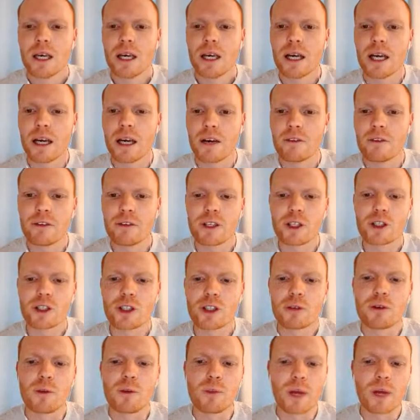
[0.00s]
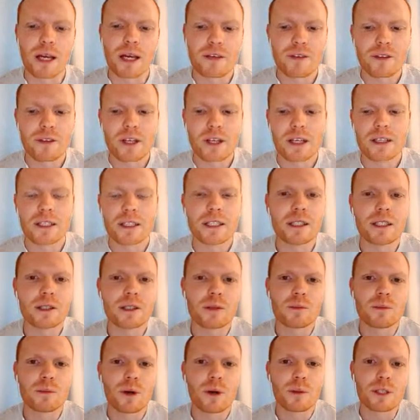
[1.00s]
Finishing off with Blythe in that league,
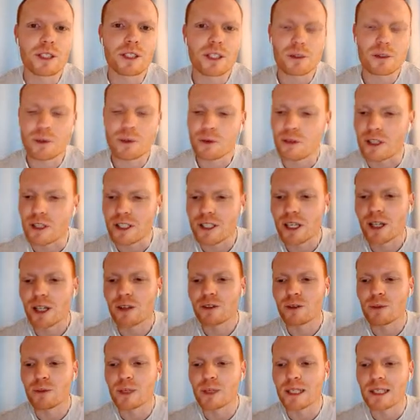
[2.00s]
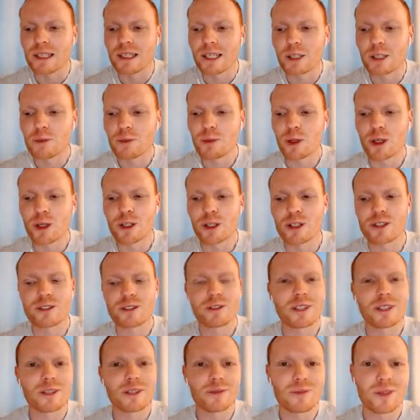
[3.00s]
and Bobby, sticking with yourself. I mean, let's be
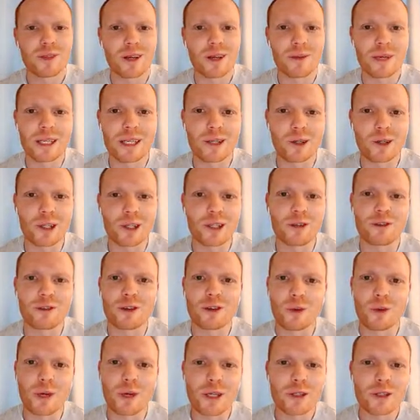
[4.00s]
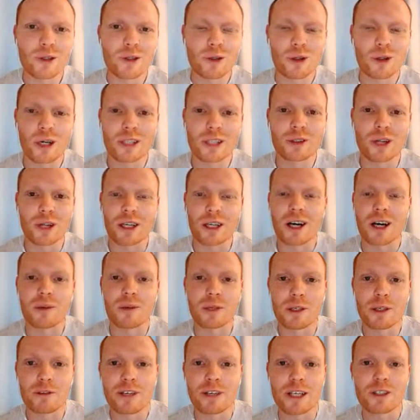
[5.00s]
honest, looking at it a few weeks ago, I can't
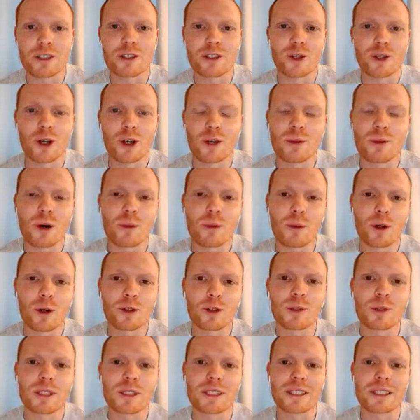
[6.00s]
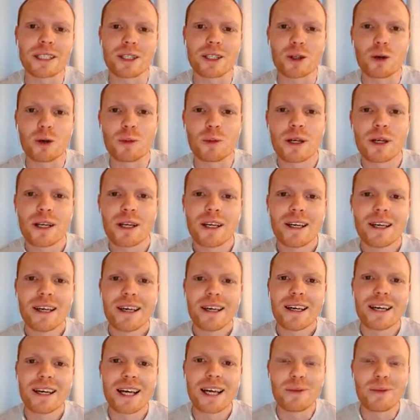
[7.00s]
believe you actually talking about possible staying up.
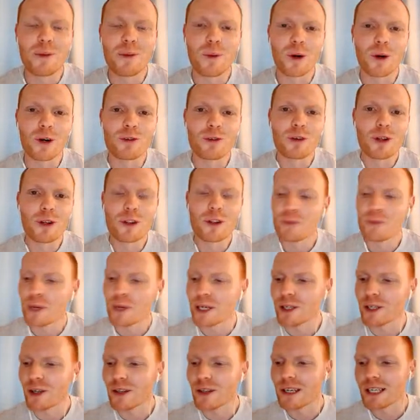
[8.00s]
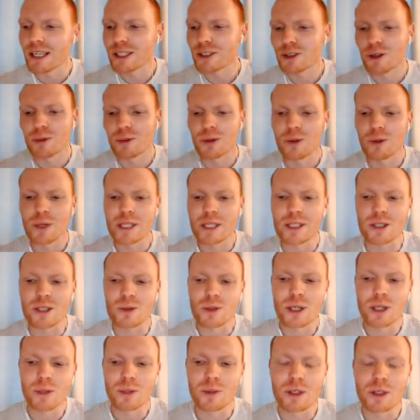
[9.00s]
But what a run they've been on the last couple of weeks as
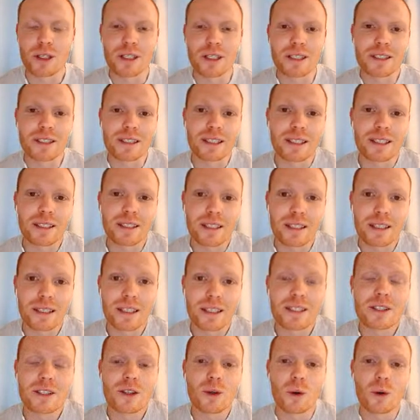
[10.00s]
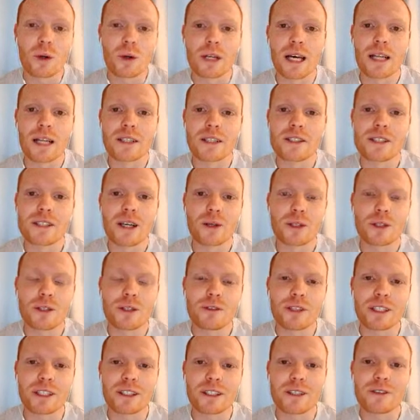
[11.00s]
well. But it is in the own hands now. Do
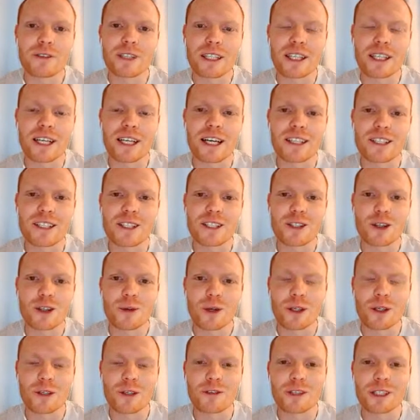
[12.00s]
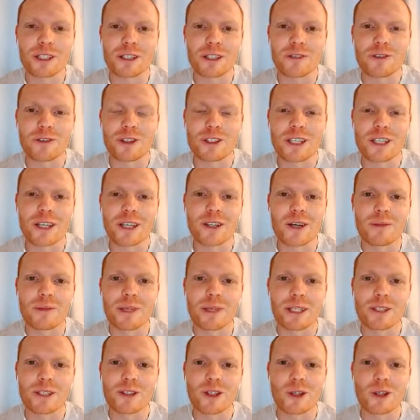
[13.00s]
you think they can stay up, or do you think they've just had that
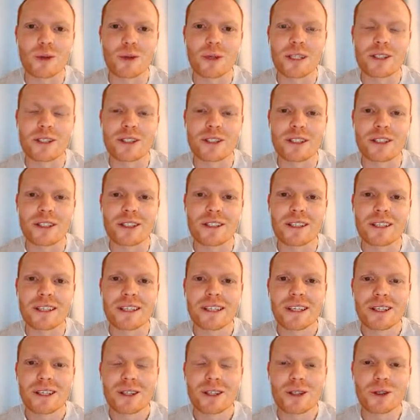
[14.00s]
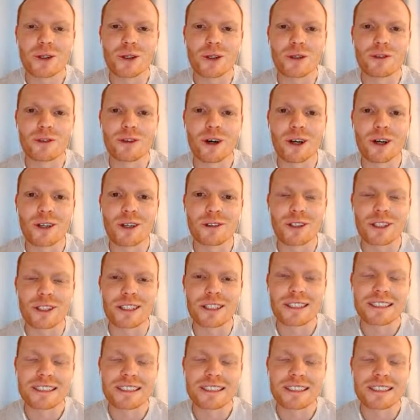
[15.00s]
many 2 wins and they're going to fall off it?